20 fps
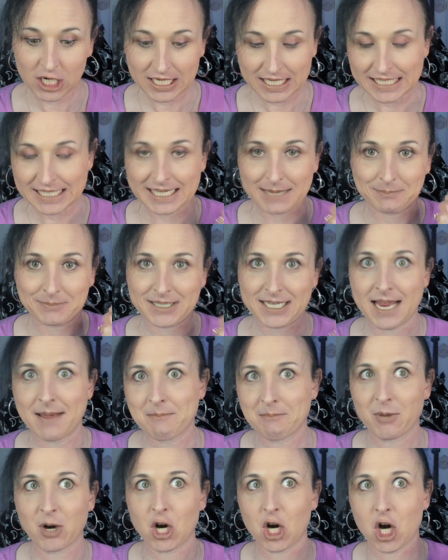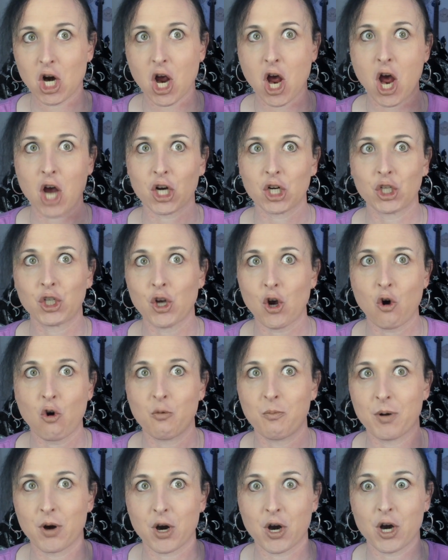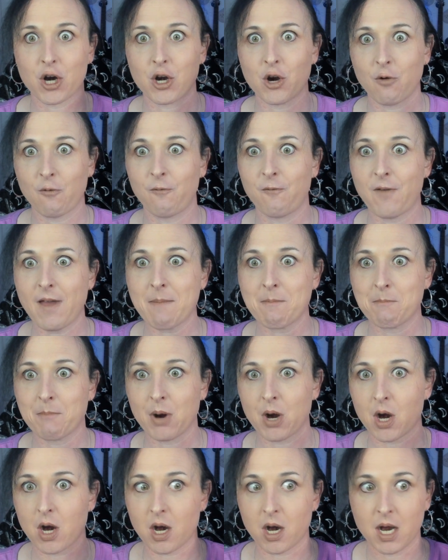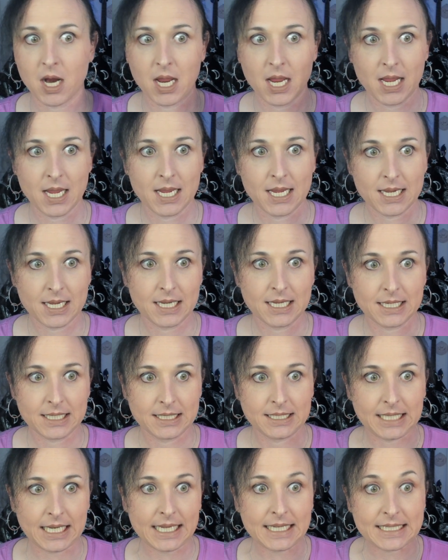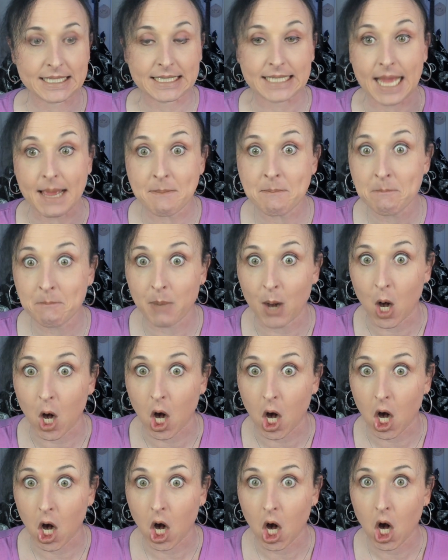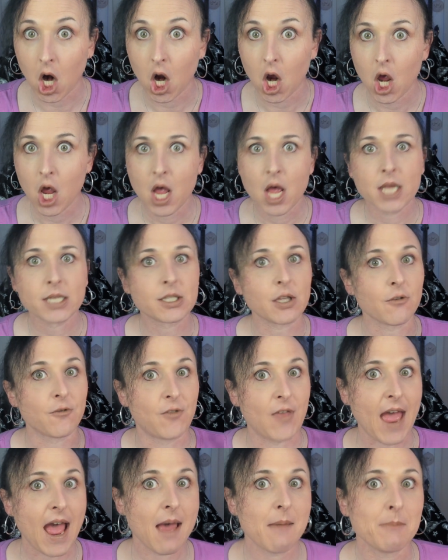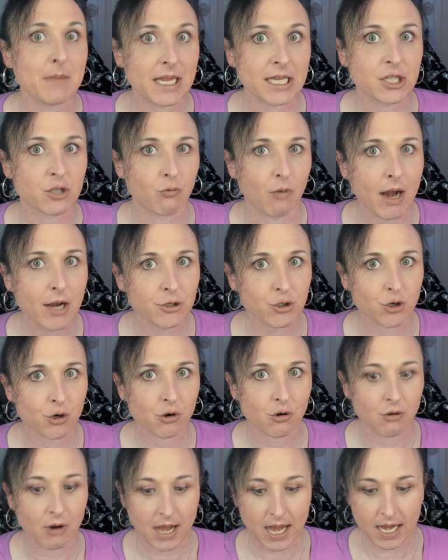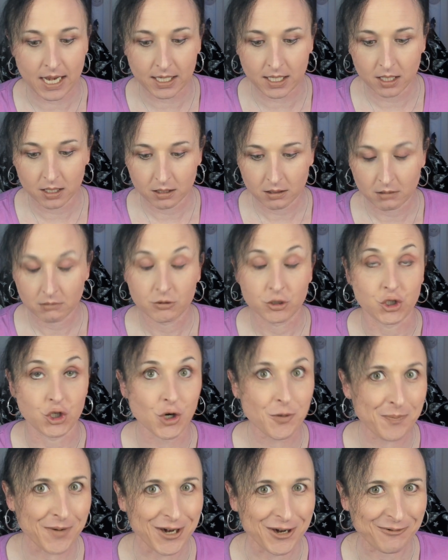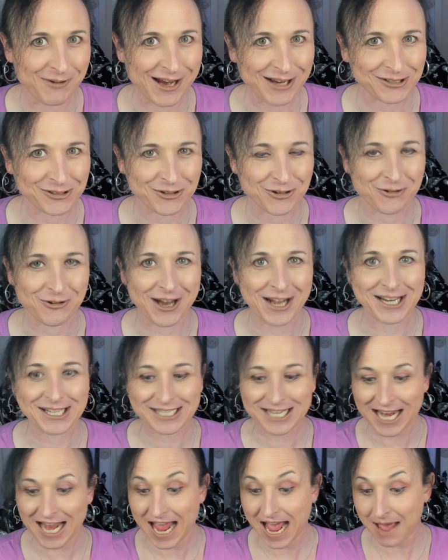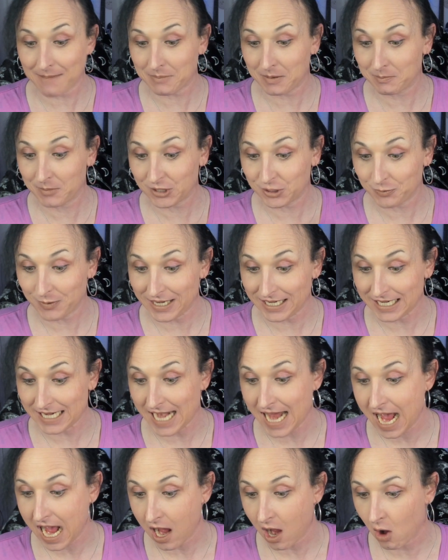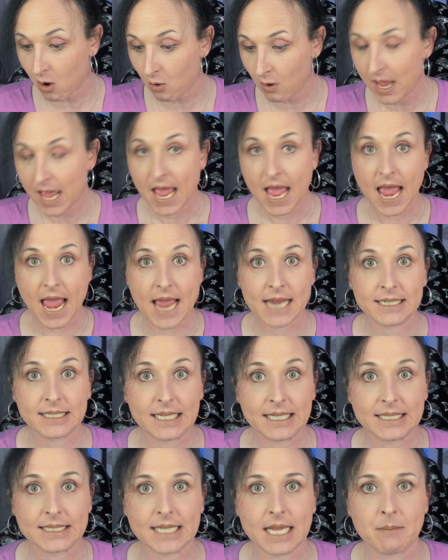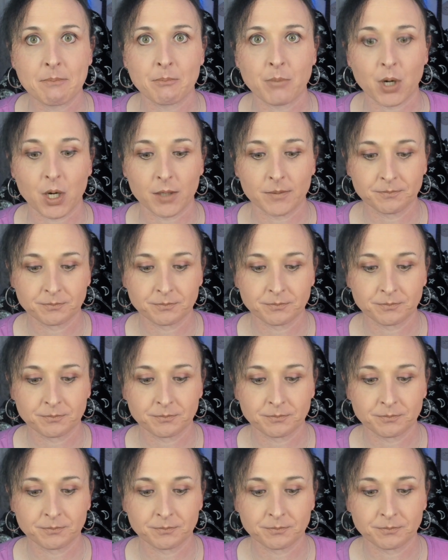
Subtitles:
September, October, November, December. So that means Jupiter retrograde is going to happen between now and December.